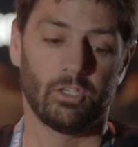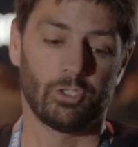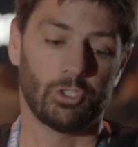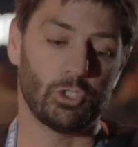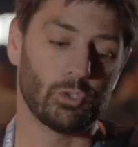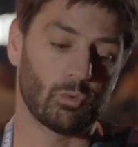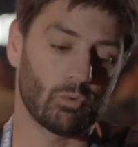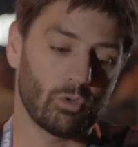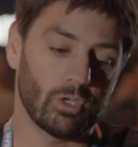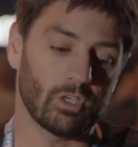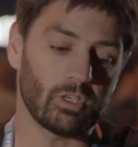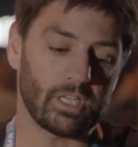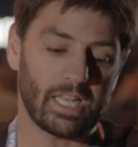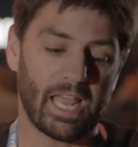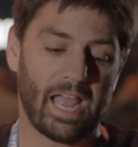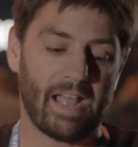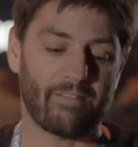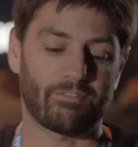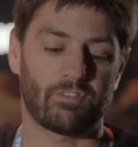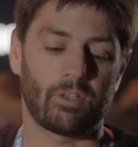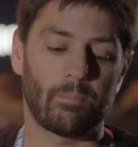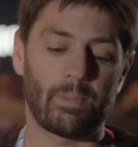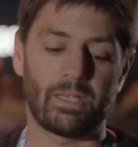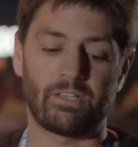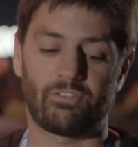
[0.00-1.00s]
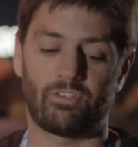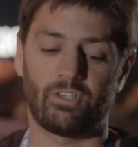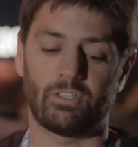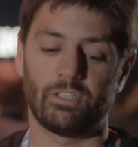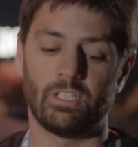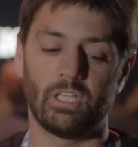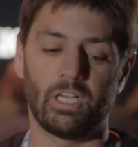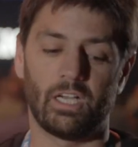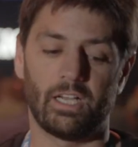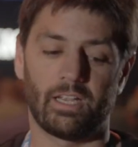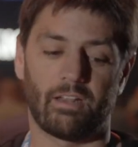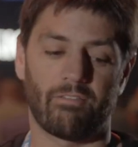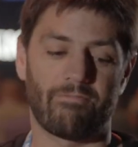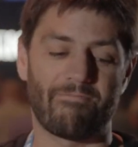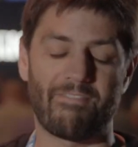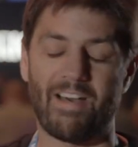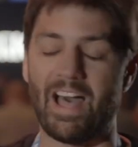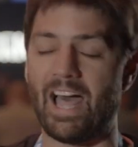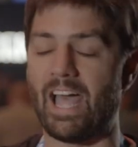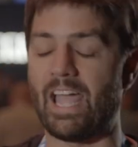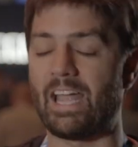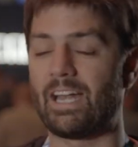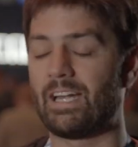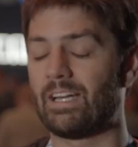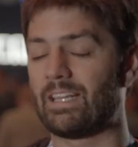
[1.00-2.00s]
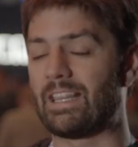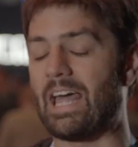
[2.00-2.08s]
you really have to basically like find